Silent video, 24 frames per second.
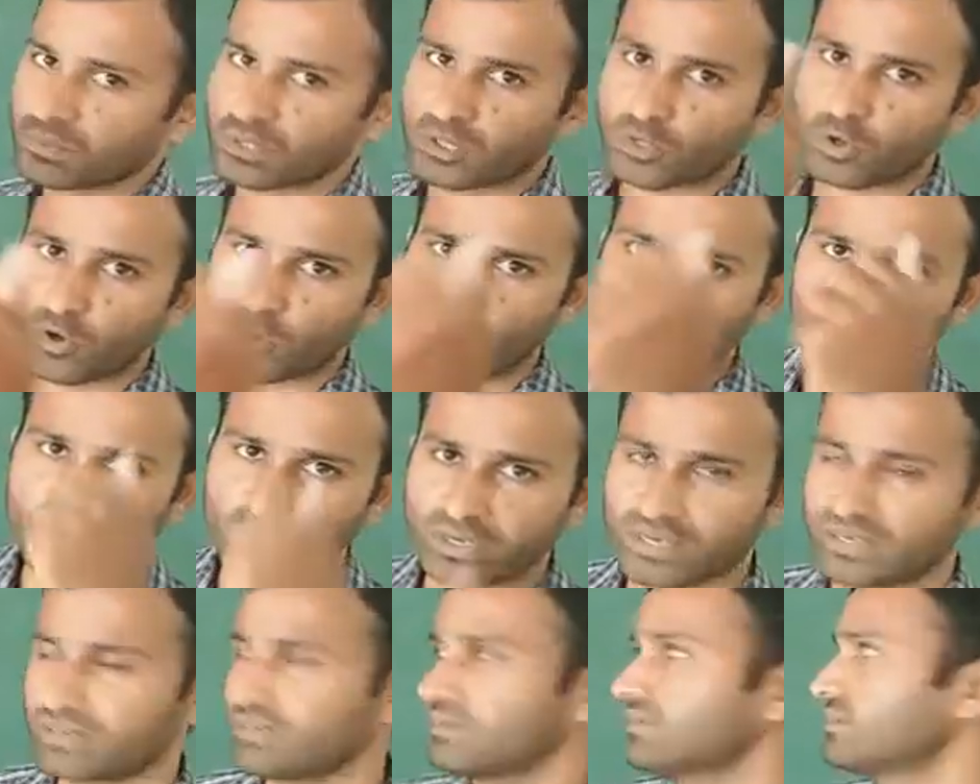you have to
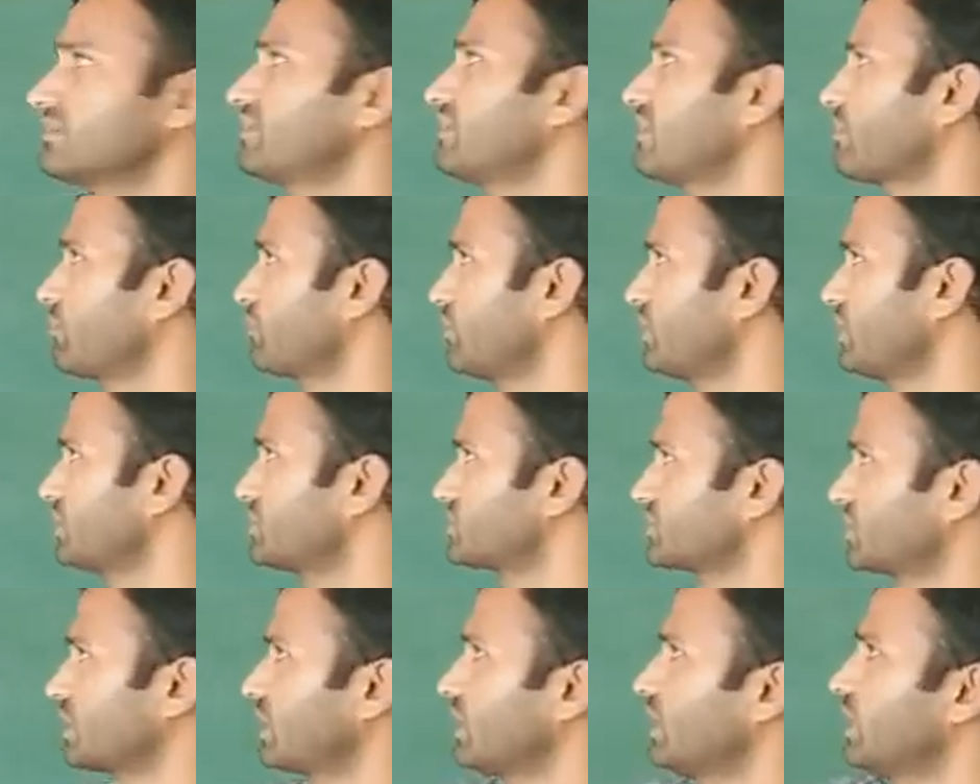write a
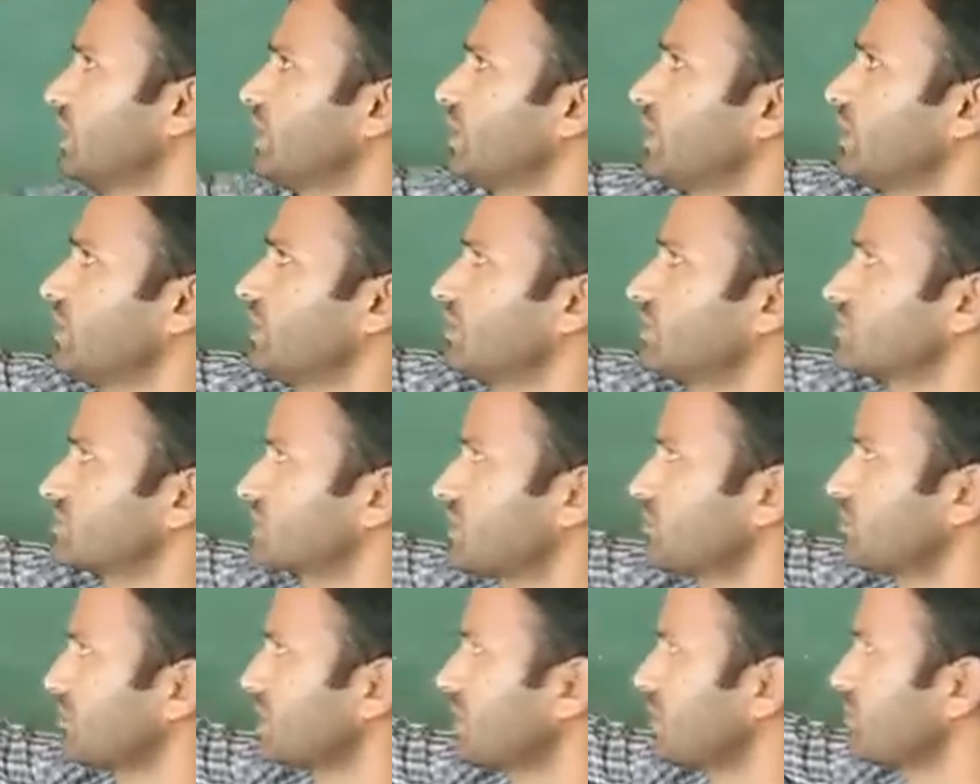definition.
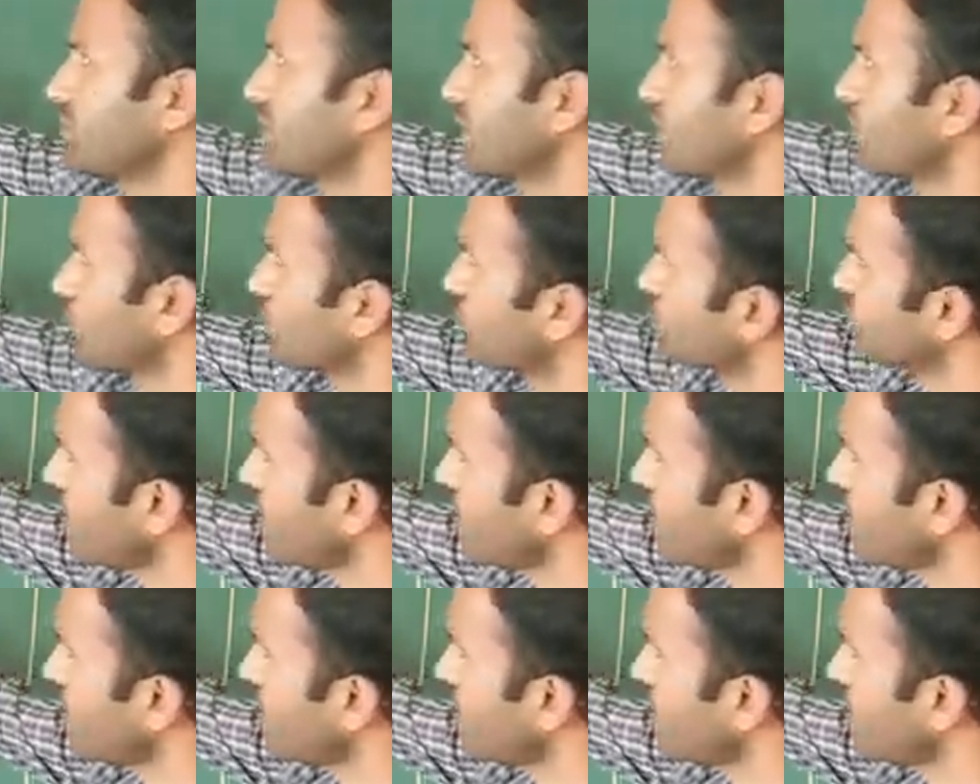Sometimes they are going to